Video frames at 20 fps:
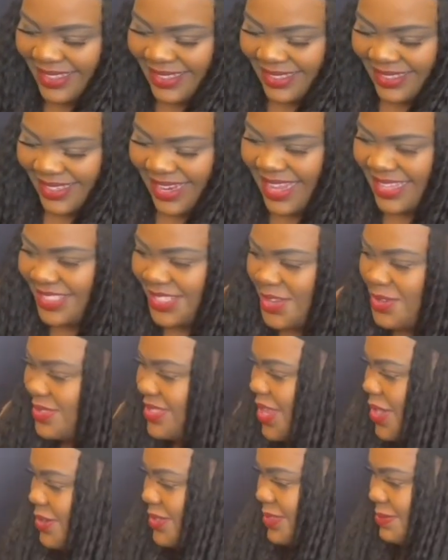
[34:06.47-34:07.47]
Let's use
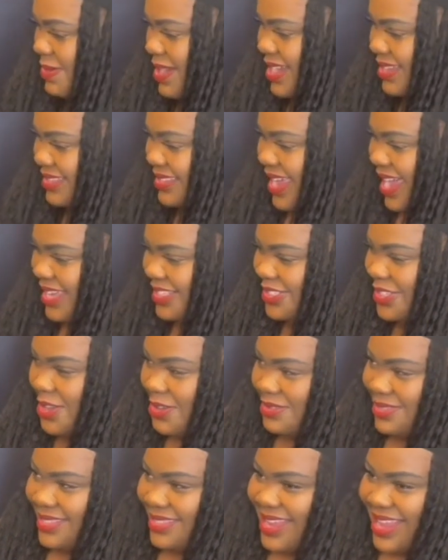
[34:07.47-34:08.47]
those words. I
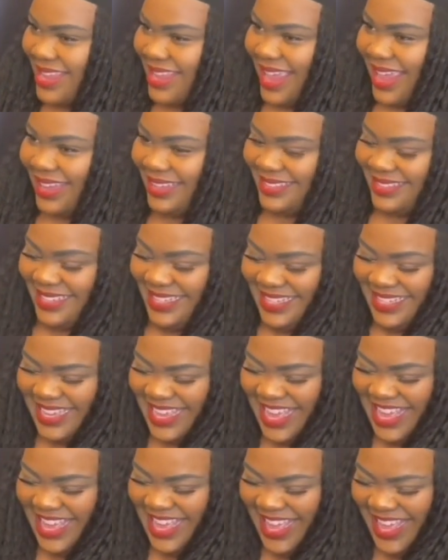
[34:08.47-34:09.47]
choose singing.
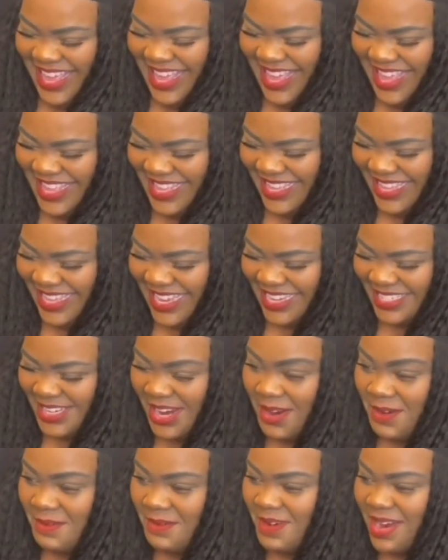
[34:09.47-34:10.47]
I
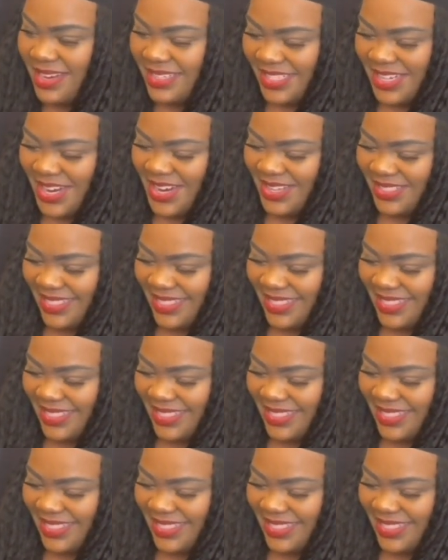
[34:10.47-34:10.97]
don't want to lose